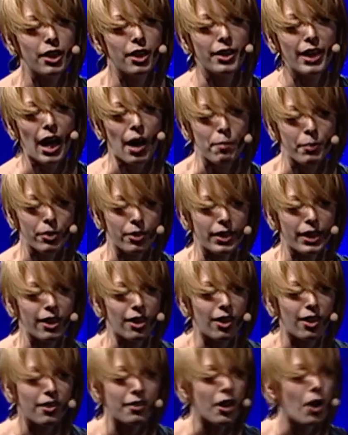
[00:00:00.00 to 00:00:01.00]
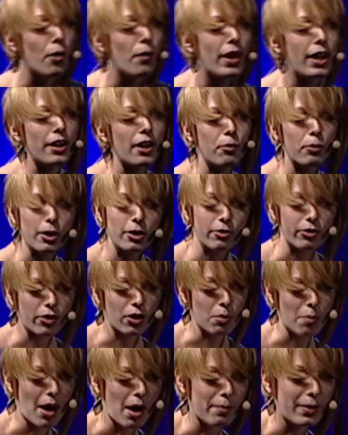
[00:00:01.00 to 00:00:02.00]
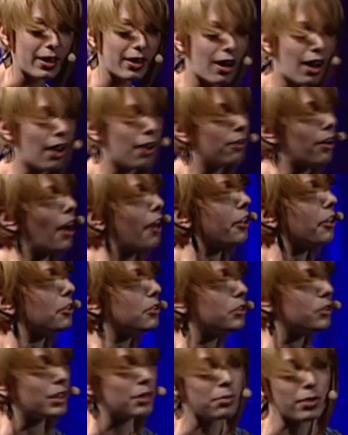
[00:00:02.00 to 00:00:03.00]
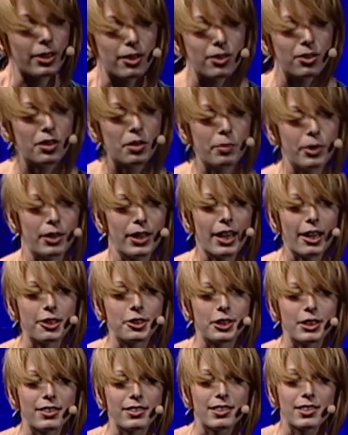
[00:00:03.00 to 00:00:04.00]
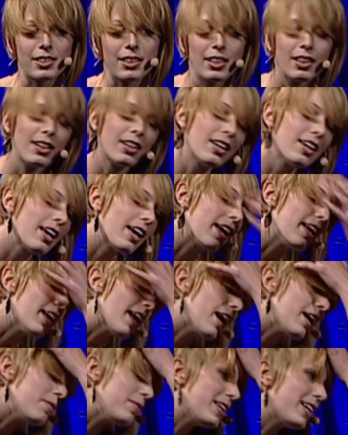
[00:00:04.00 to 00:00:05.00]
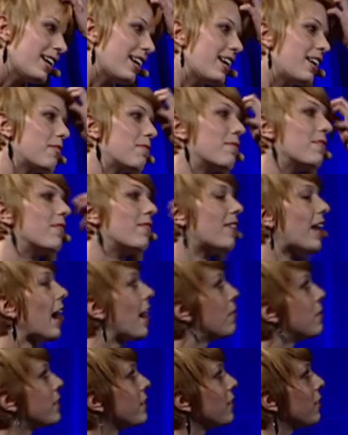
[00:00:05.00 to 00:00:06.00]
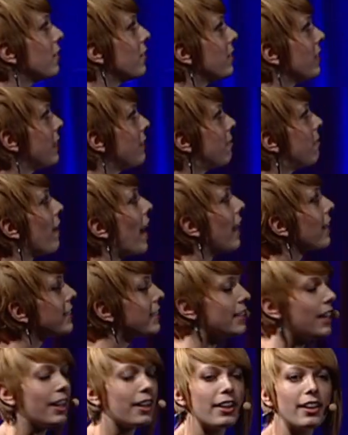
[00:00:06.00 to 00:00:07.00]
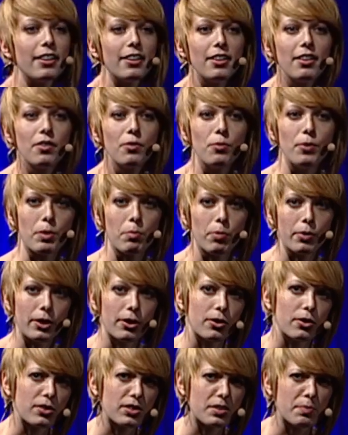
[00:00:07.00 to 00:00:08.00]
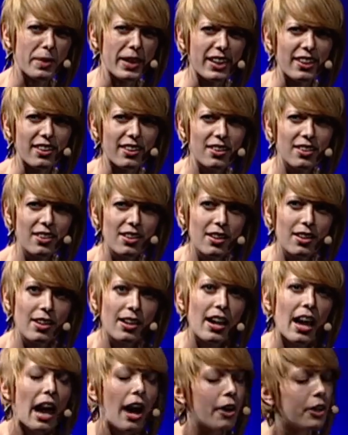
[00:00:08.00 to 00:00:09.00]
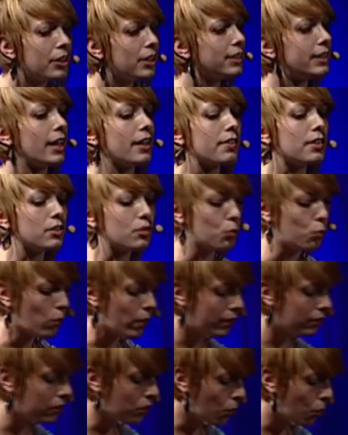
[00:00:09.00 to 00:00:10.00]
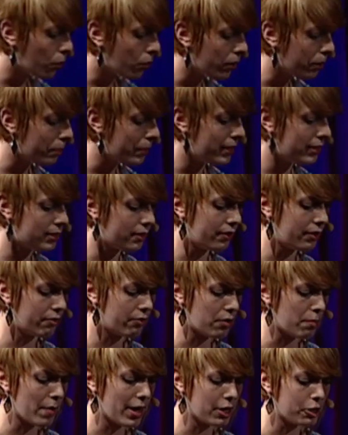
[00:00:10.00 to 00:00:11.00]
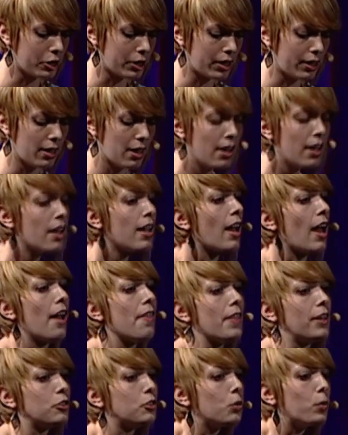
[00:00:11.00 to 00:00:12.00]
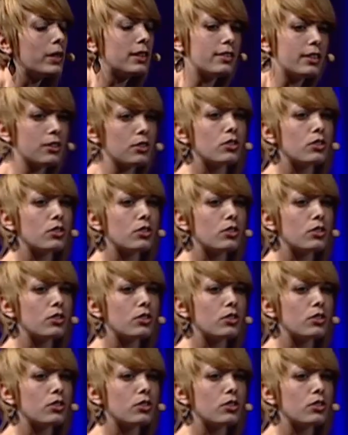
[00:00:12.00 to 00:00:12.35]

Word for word: on Capitol Hill. 08, I worked for Obama in Colorado doing political communications. And I became absolutely fascinated with political spin. How you can take this one core piece of information and then twist it